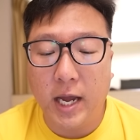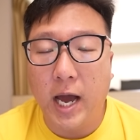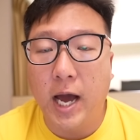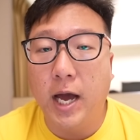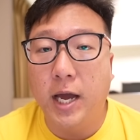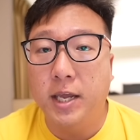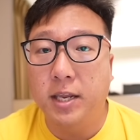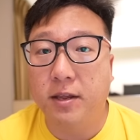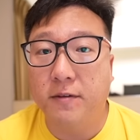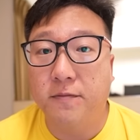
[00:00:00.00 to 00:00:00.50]

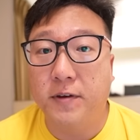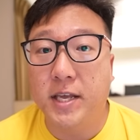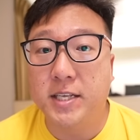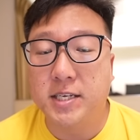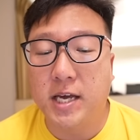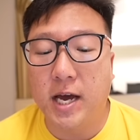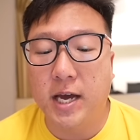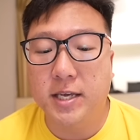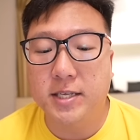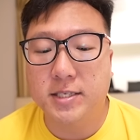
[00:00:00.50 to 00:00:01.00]
high defense,
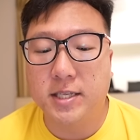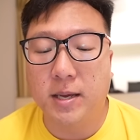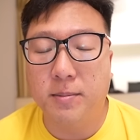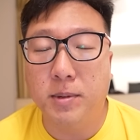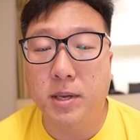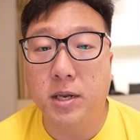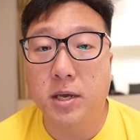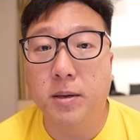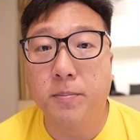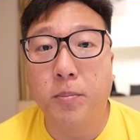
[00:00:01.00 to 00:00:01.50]
high
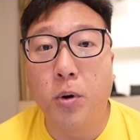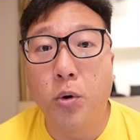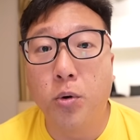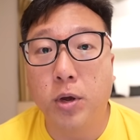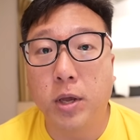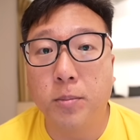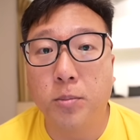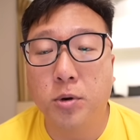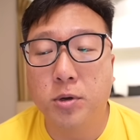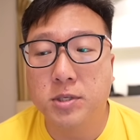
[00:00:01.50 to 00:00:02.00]
stamina
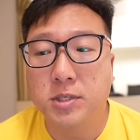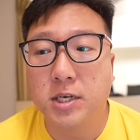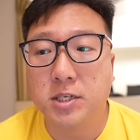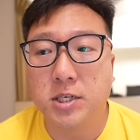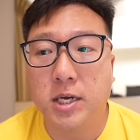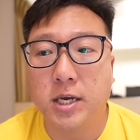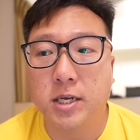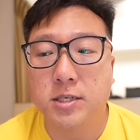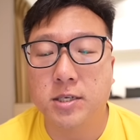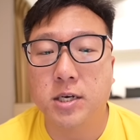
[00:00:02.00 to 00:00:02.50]
Pokemon
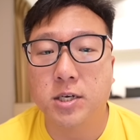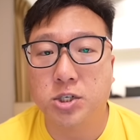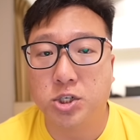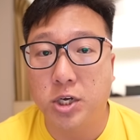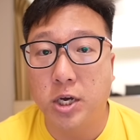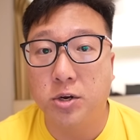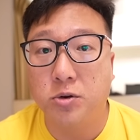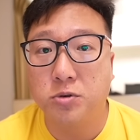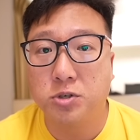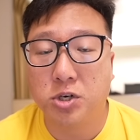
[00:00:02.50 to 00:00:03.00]
such as a
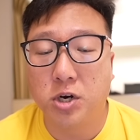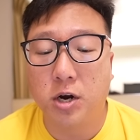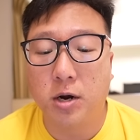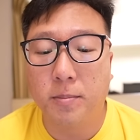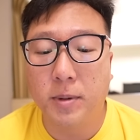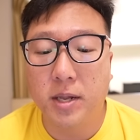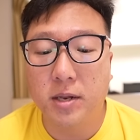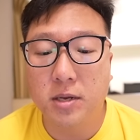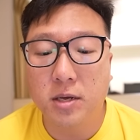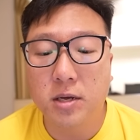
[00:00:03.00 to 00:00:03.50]
Shadow
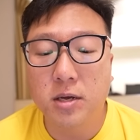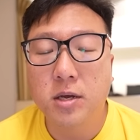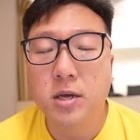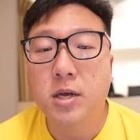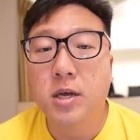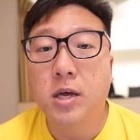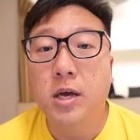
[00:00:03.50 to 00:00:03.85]
Charmander,